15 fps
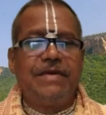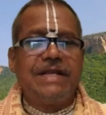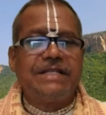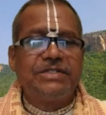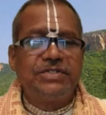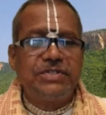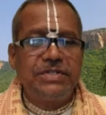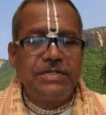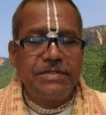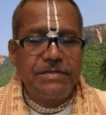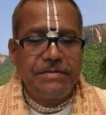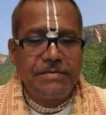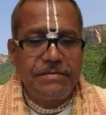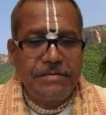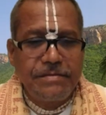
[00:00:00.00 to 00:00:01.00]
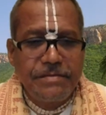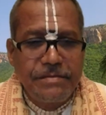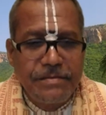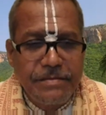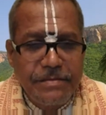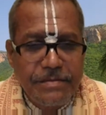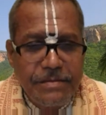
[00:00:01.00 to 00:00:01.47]
waist,
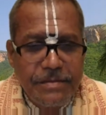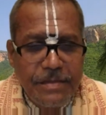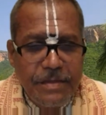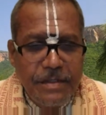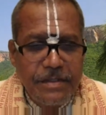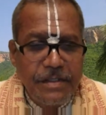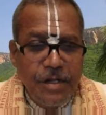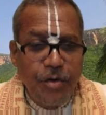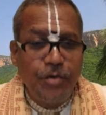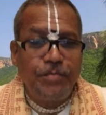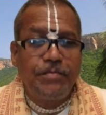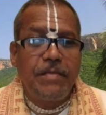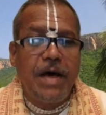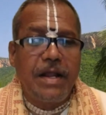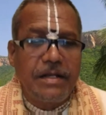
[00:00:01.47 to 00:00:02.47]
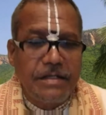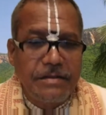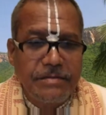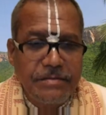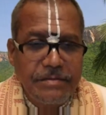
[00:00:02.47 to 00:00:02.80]
the rope mark.